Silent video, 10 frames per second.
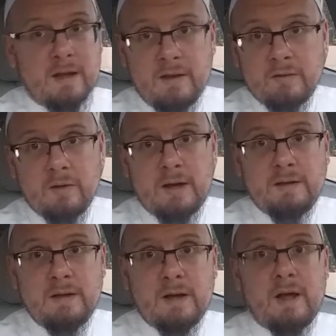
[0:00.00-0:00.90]
I think it's a good
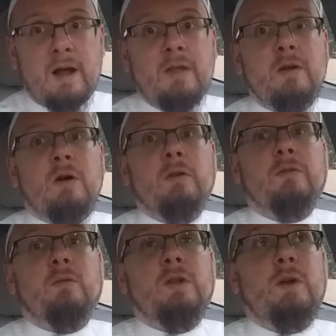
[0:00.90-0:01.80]
idea, and I think
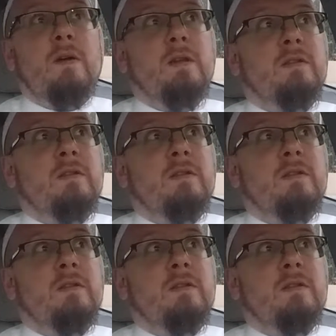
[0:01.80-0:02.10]
also when you have